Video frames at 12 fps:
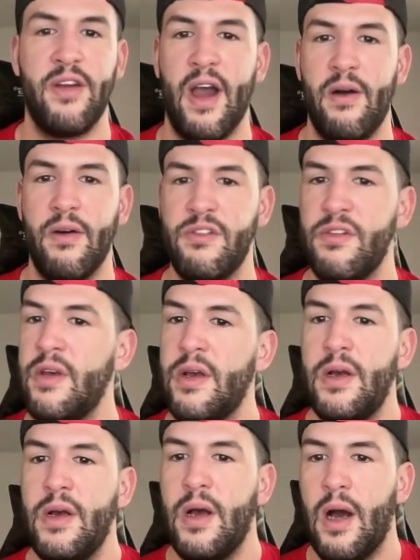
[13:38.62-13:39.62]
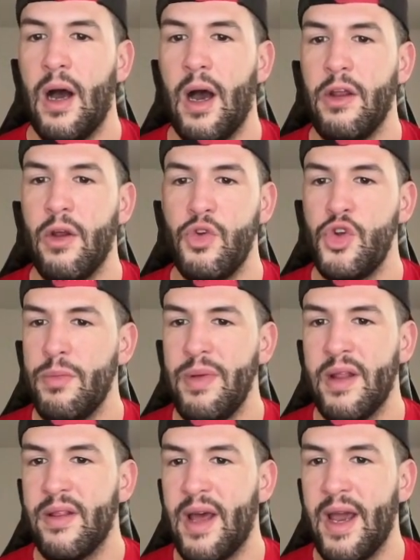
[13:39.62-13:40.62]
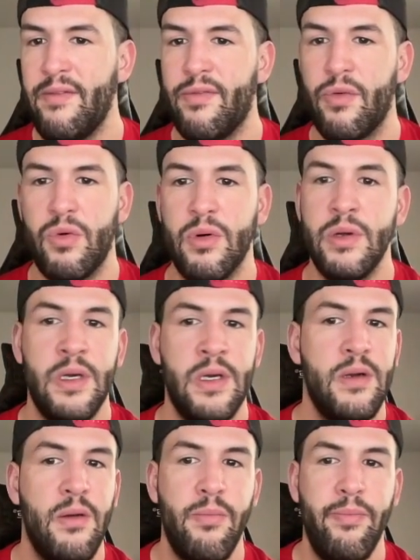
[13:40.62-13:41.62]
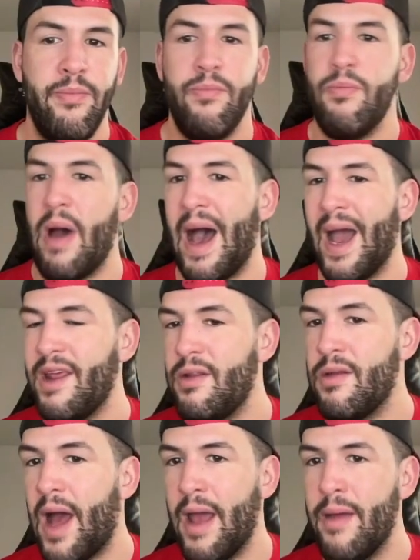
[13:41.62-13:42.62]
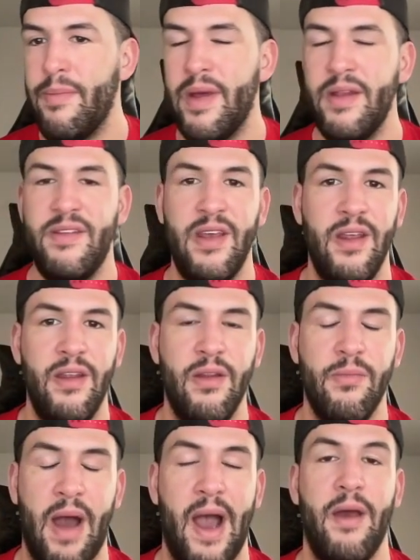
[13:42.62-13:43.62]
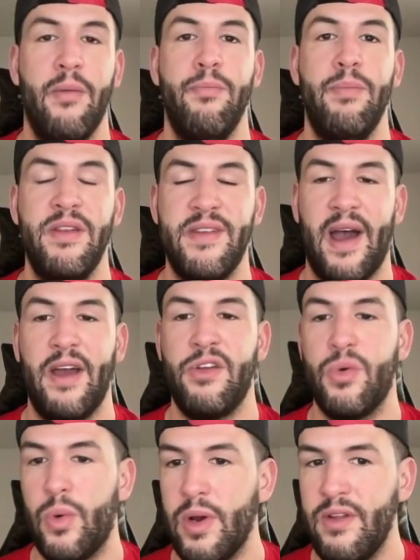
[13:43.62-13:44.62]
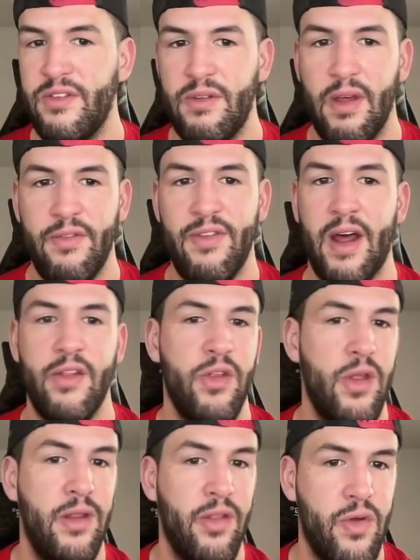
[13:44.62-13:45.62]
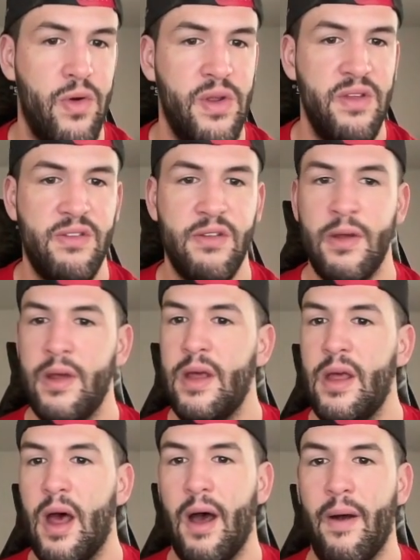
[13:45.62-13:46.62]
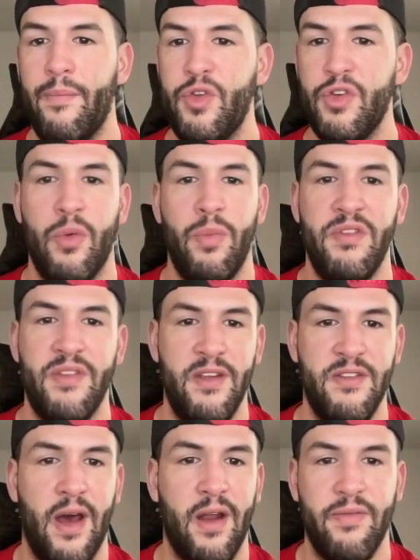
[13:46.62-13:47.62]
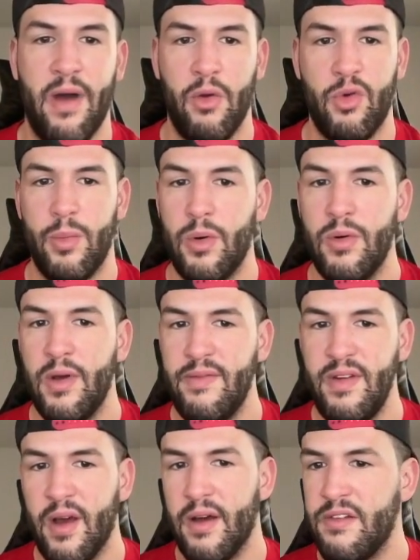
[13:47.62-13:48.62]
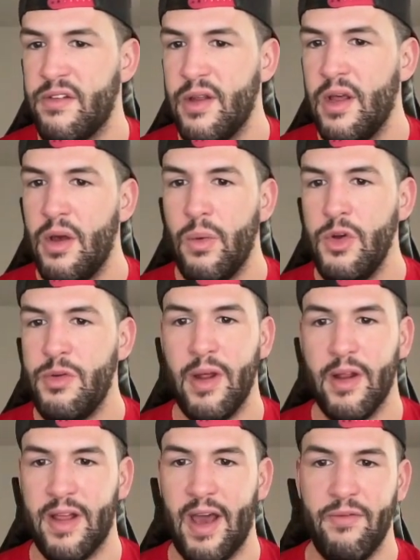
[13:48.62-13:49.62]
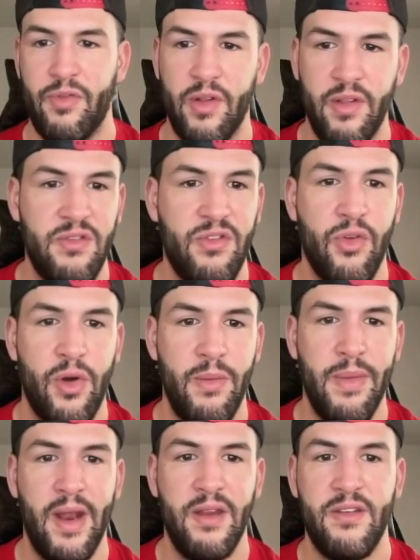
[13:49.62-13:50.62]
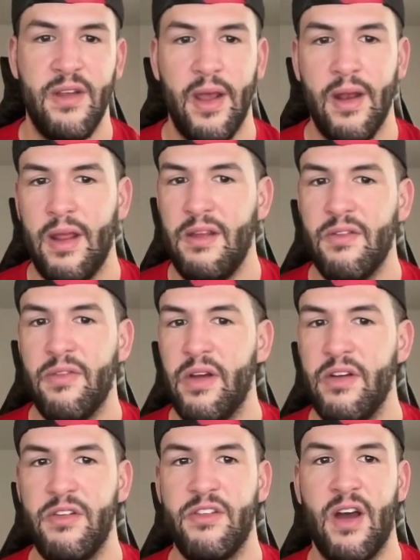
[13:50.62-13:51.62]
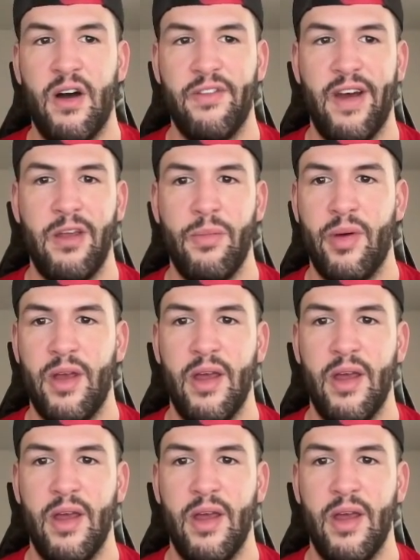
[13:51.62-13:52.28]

Collins, should be in line for mid to high 20s, if not in the 30s. Just hope he stays out of foul trouble. If he does, we should be in line for at least 30 minutes, and he's a very solid value play